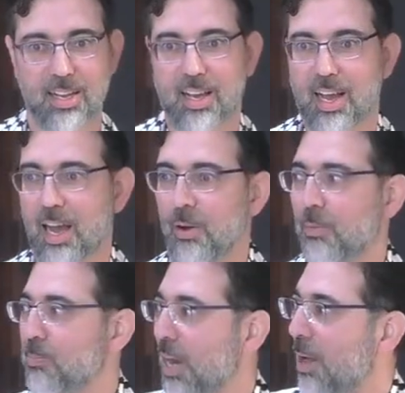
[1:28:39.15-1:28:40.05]
I
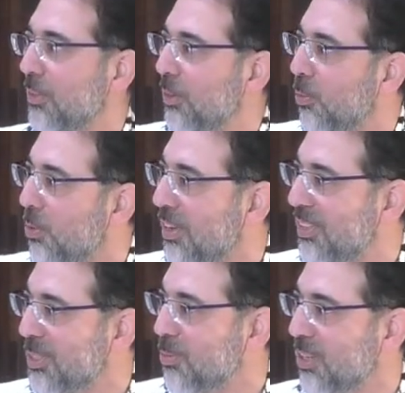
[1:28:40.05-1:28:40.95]
proudly wore it
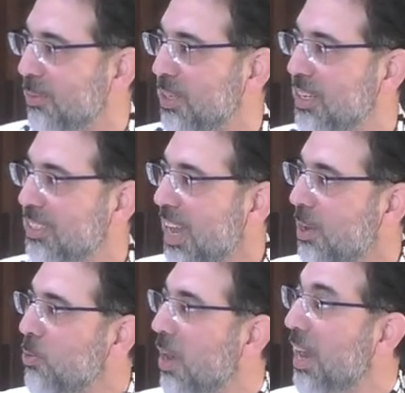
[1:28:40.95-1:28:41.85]
this morning because I
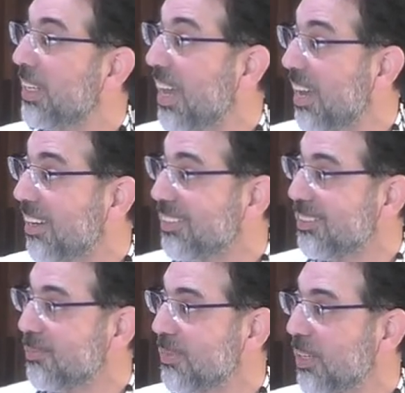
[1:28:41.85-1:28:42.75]
knew I can
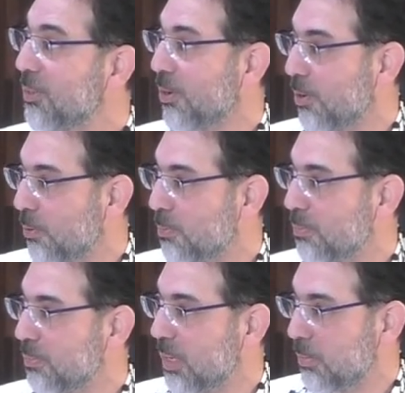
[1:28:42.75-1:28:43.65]
in your home.
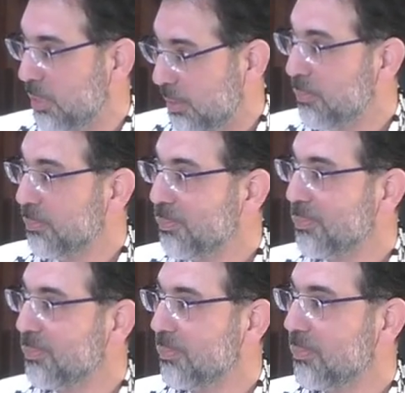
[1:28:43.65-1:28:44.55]
Abi,
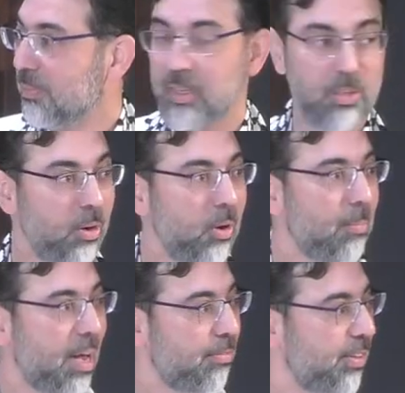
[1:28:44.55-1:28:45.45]
in your home,
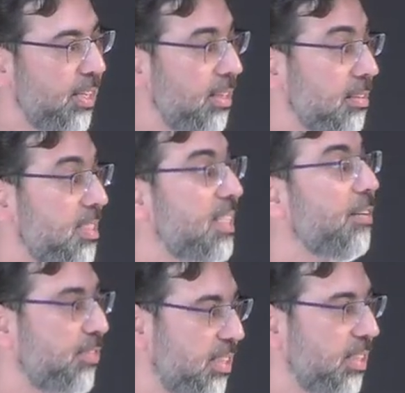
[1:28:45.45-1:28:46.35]
I feel
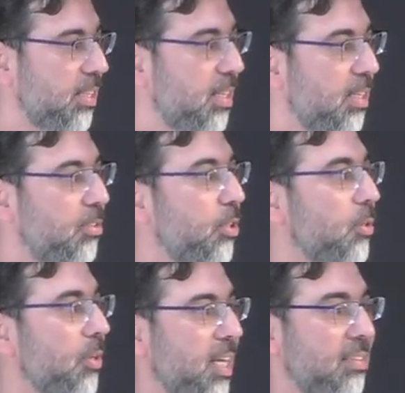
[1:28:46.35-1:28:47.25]
safety. Do you
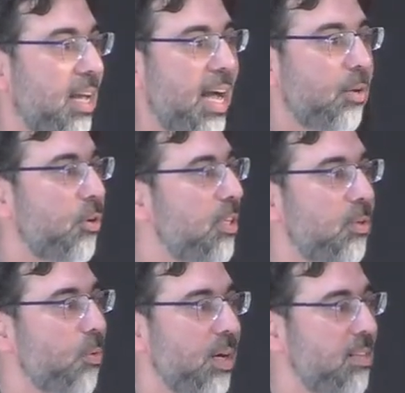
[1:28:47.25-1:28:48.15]
know that I
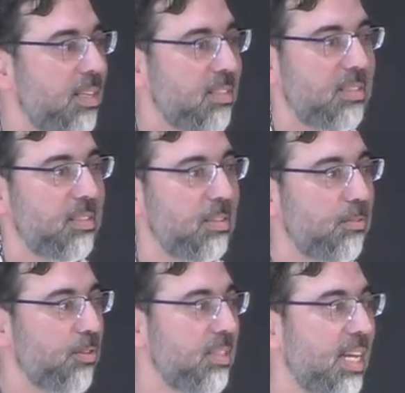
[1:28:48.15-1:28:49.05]
couldn't wear this
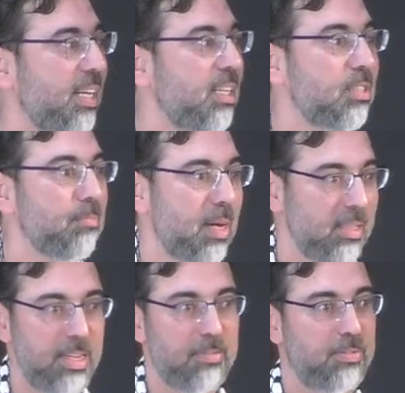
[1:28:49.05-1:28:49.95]
for decades of my
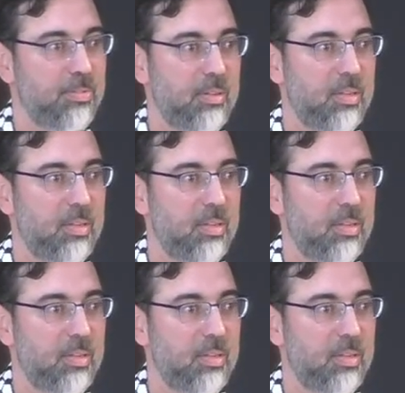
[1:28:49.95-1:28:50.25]
life?